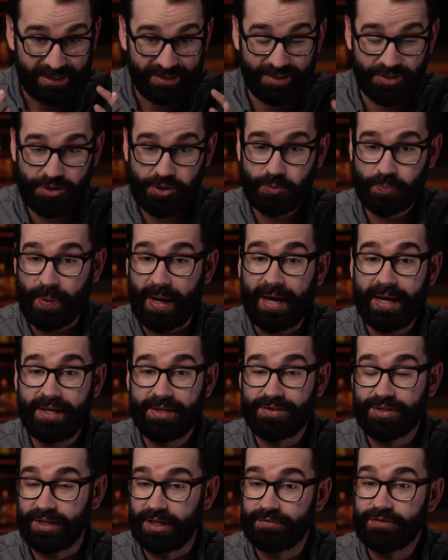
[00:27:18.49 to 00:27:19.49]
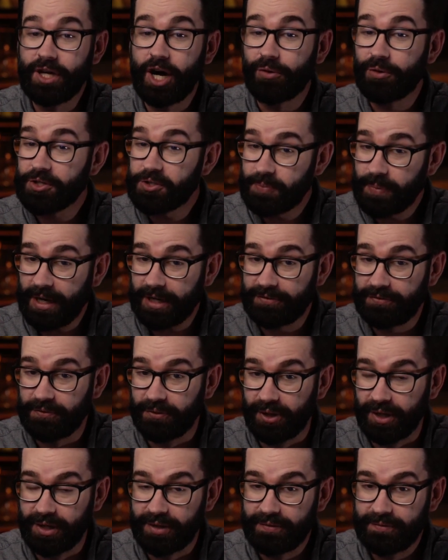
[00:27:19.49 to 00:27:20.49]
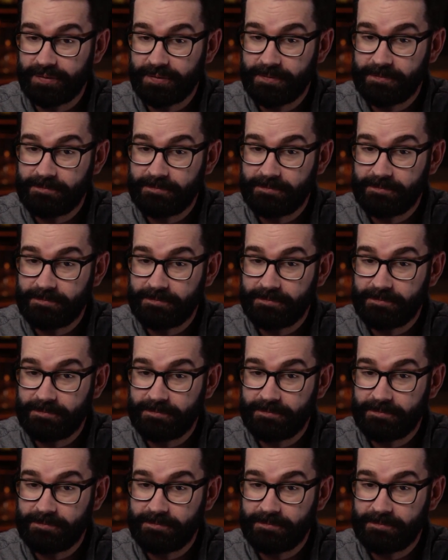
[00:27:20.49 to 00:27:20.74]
despise it, have no respect for it,